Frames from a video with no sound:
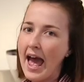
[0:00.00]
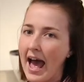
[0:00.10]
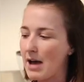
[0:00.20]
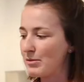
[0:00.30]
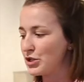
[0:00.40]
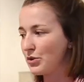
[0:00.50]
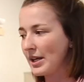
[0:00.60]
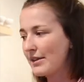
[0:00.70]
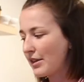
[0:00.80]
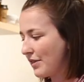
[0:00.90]
and
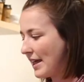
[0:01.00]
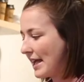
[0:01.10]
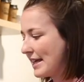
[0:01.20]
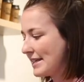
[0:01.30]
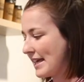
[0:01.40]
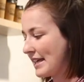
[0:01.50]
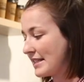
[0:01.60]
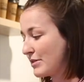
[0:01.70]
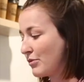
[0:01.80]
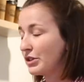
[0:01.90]
doing other things, and
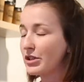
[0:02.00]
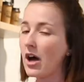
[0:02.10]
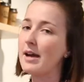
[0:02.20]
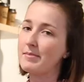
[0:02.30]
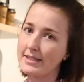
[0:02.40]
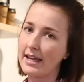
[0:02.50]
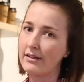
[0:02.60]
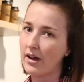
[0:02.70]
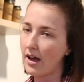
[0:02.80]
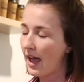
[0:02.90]
it's a real time
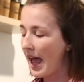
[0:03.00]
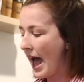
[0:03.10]
saver.